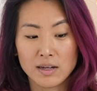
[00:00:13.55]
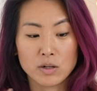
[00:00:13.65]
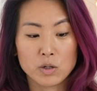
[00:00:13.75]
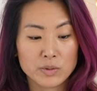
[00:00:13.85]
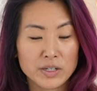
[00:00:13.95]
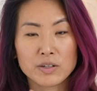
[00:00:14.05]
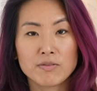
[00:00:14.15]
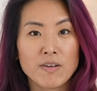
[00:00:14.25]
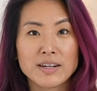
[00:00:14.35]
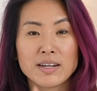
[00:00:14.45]
career,
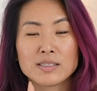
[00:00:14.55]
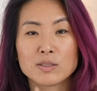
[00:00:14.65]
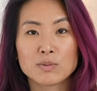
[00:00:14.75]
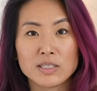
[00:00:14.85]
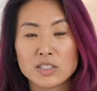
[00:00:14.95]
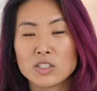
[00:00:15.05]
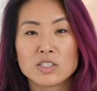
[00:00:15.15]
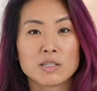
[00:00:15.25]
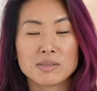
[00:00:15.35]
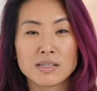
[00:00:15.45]
finance,
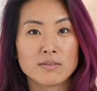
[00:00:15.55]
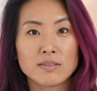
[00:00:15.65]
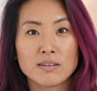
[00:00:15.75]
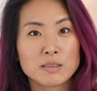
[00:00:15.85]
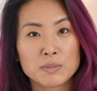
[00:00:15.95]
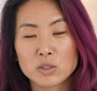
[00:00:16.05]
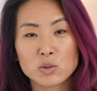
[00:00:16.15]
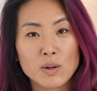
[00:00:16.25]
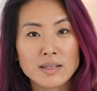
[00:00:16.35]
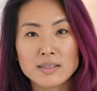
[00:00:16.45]
relationships, self-love,
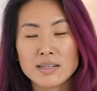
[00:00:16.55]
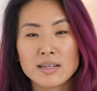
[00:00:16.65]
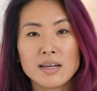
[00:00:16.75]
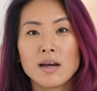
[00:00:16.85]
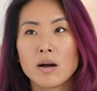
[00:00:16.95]
spirituality,